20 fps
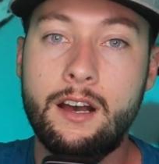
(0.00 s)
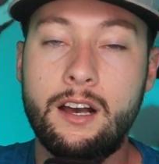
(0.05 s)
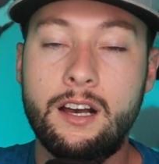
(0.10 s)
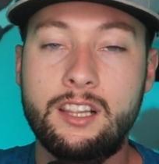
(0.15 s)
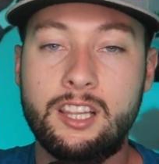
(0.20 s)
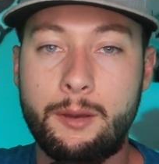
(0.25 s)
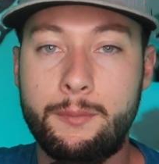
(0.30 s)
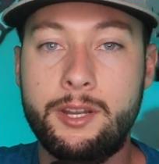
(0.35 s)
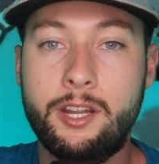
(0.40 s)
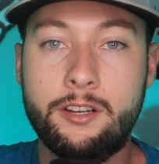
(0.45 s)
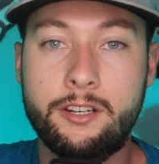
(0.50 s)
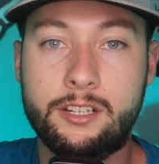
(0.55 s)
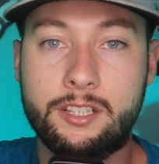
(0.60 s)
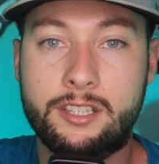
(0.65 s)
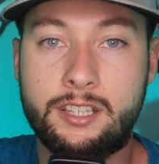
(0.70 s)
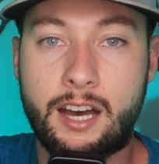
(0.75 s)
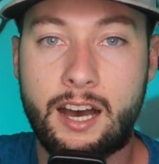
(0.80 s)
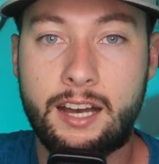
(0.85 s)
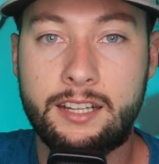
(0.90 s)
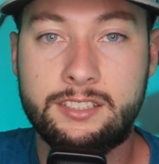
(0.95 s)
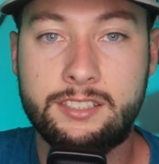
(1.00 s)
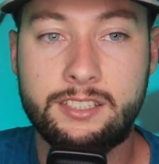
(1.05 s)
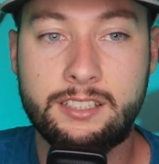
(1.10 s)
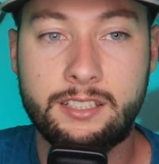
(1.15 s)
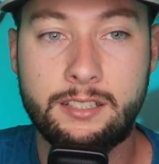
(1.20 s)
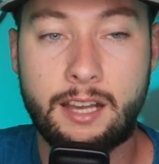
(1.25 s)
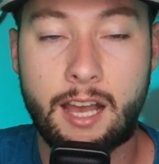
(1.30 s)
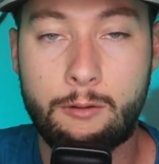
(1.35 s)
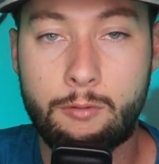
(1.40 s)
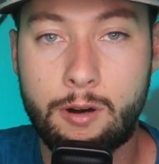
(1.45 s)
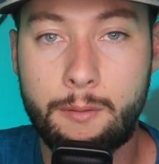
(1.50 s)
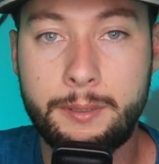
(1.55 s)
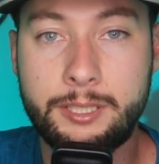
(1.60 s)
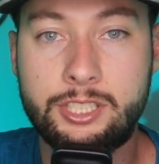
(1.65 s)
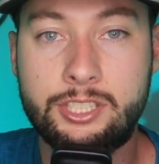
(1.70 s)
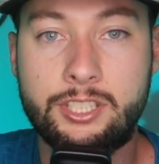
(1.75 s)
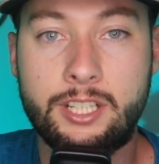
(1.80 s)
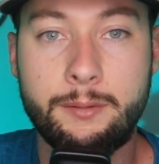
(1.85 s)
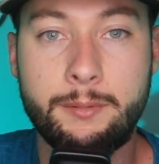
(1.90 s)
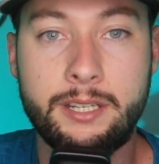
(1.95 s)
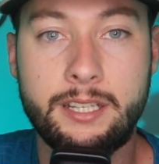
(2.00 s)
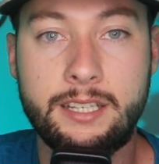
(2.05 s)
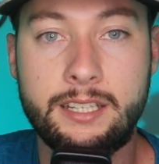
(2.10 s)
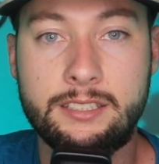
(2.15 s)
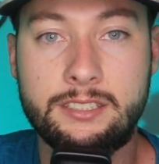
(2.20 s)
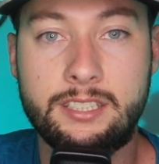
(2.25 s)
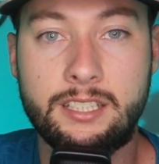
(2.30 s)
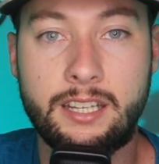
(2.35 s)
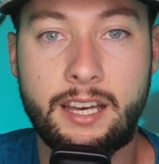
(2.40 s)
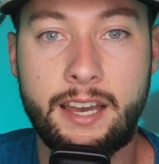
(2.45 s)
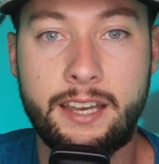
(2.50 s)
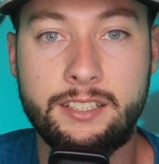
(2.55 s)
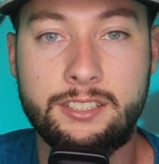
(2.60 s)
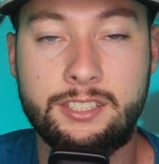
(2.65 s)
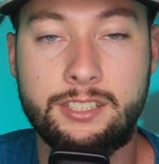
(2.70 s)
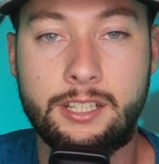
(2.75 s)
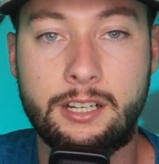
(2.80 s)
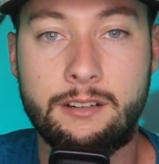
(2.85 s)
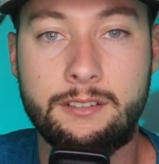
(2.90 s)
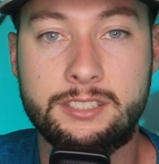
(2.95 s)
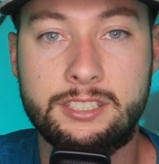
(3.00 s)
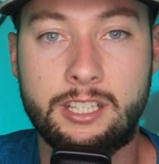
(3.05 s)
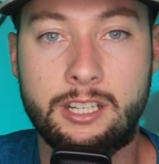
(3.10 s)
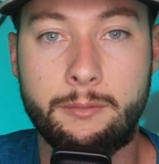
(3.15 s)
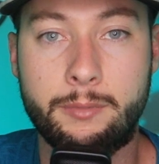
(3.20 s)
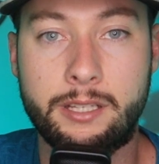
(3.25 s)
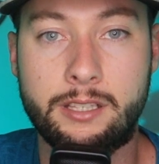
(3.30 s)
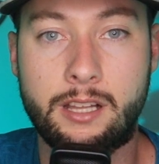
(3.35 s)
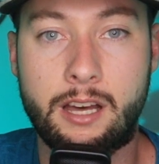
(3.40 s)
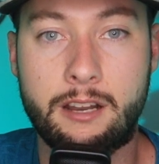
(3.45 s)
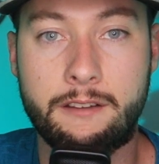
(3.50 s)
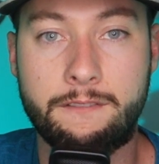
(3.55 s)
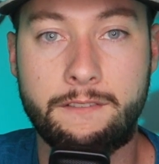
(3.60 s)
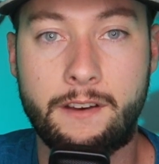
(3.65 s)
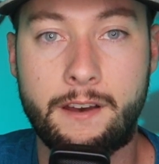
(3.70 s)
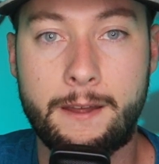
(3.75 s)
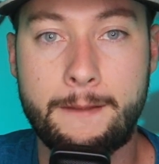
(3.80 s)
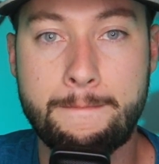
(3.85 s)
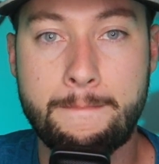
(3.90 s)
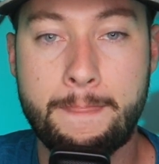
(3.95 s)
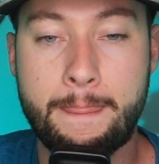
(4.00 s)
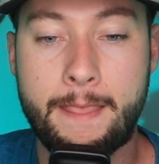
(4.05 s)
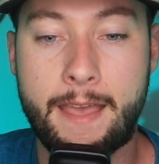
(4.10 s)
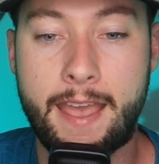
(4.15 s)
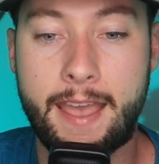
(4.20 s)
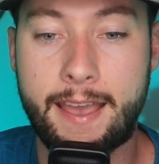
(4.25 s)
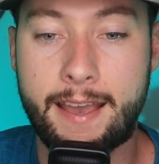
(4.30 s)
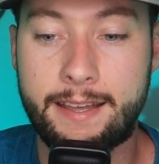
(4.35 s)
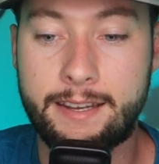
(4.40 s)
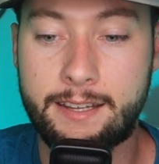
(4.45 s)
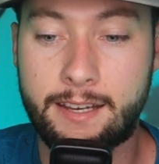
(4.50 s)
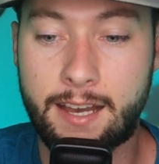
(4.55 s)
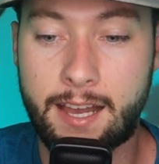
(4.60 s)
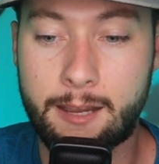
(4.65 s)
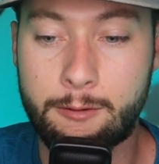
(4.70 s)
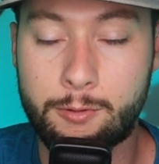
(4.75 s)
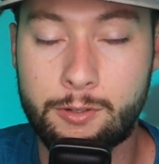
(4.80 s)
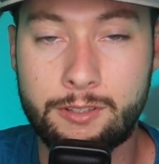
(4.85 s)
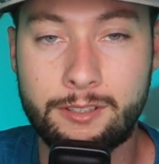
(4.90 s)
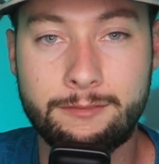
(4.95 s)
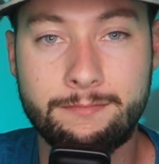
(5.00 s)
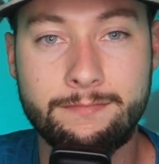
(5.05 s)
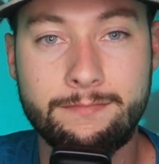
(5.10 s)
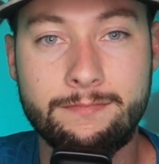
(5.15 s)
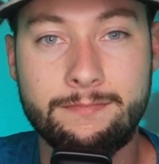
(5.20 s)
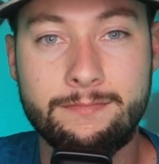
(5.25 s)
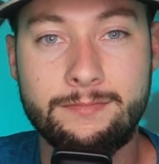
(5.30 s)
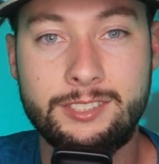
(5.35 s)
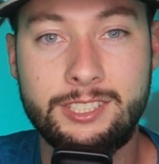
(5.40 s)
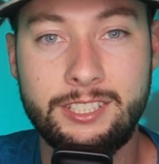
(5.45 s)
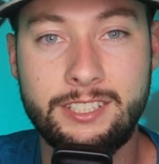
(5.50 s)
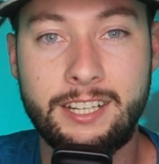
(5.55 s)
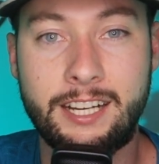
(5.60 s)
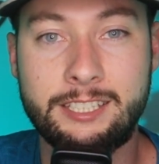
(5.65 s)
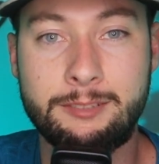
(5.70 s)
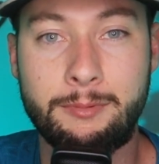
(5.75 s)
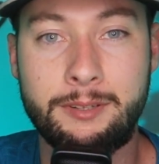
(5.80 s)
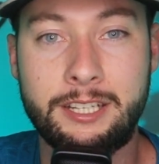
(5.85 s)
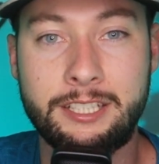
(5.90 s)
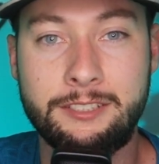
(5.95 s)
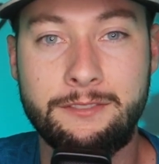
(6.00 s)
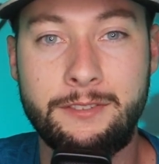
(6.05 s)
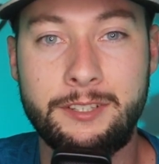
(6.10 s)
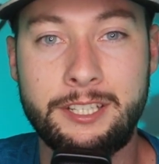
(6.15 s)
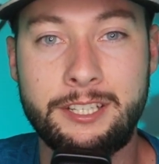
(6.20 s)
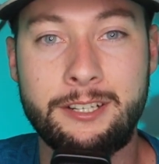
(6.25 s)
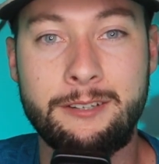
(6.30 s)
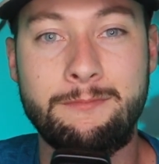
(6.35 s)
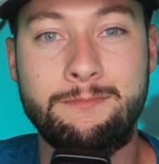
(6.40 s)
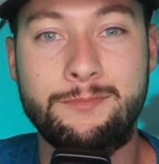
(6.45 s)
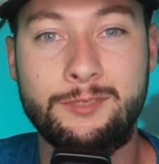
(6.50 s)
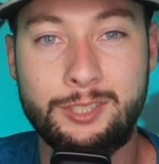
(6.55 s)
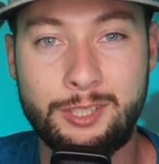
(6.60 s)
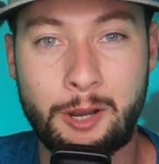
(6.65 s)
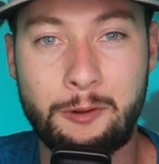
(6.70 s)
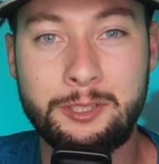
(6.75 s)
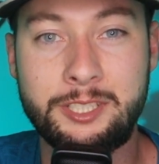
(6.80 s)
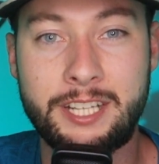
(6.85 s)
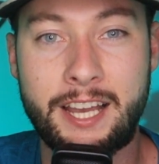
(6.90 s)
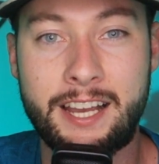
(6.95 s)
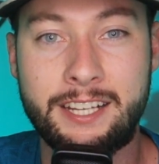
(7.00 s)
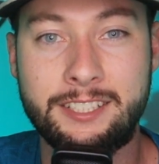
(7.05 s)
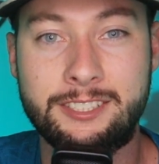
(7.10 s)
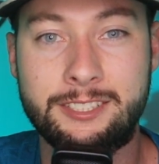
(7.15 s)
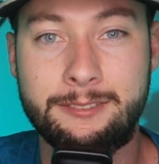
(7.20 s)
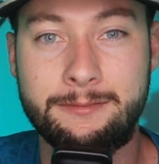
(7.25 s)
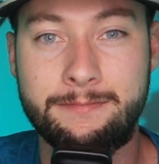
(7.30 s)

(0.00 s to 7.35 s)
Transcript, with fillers: let me know your thoughts. I will be streaming again tonight, so it's going to be a lot of fun. And I will see you guys in my next video. Go, Jags.